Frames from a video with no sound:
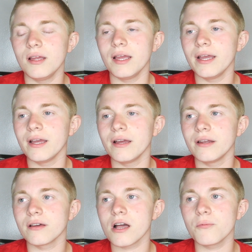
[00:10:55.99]

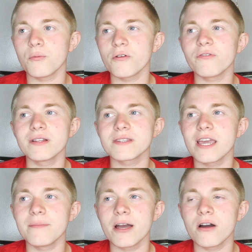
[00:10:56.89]
And a couple more friends
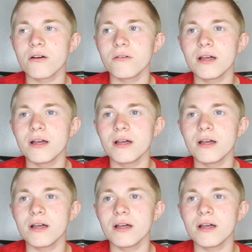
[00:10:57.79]
came out,